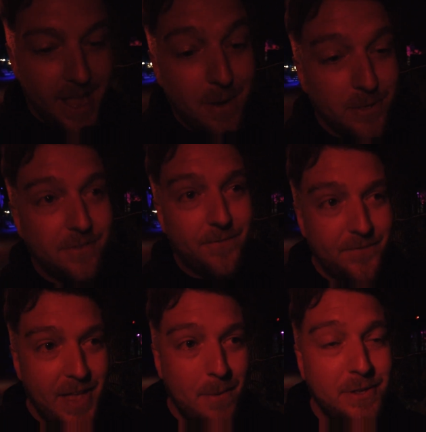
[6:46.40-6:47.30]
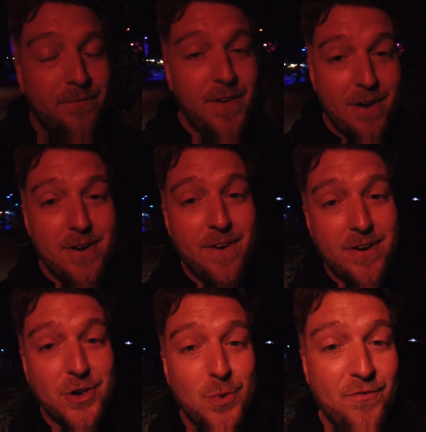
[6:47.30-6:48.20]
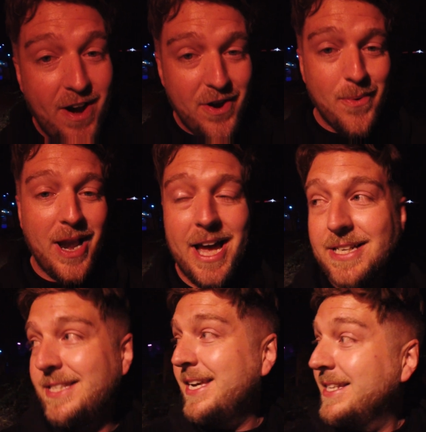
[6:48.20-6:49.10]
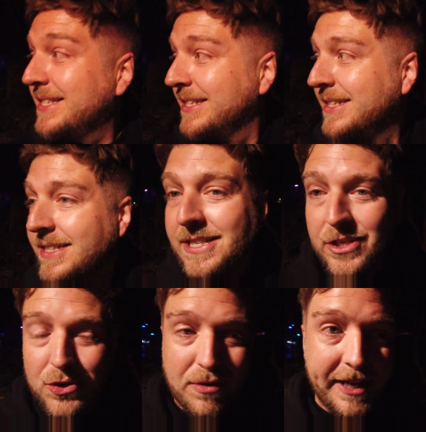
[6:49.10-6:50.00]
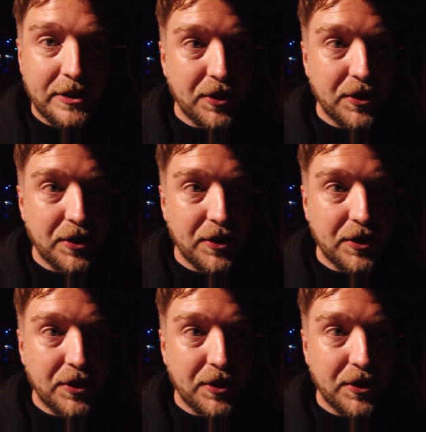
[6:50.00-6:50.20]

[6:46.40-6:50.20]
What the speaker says: It was very, very good, very well acted, great